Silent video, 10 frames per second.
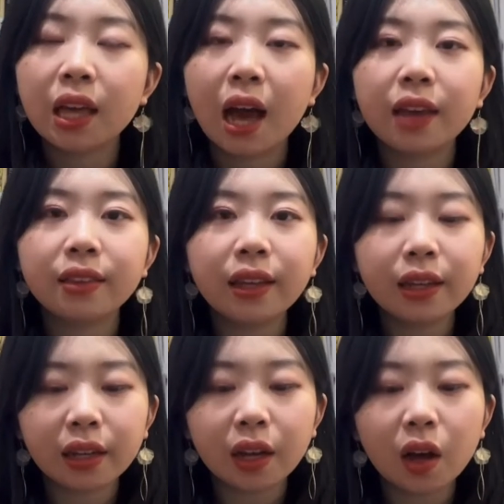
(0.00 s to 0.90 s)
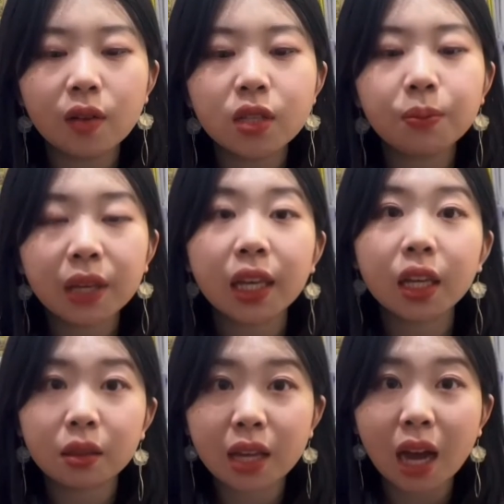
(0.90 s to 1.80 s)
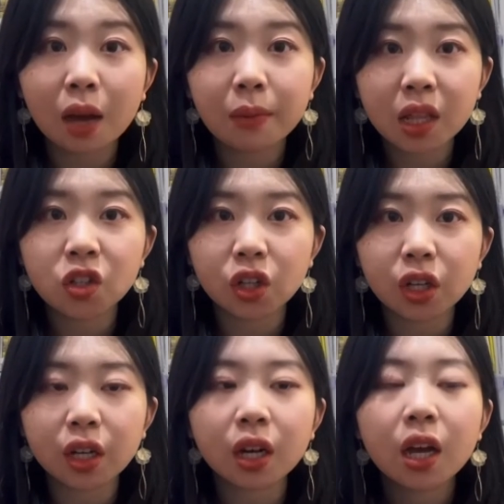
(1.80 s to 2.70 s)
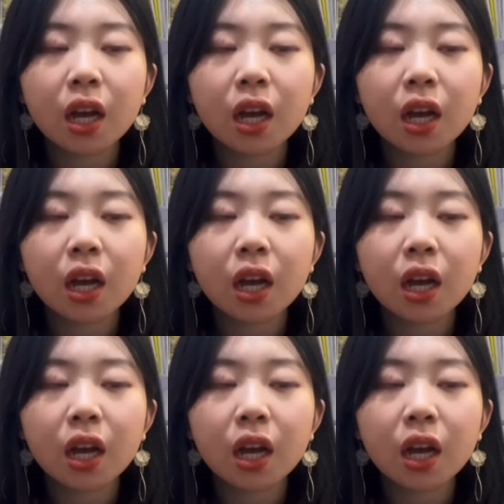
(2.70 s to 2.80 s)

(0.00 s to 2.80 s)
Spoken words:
I think to be a good time manager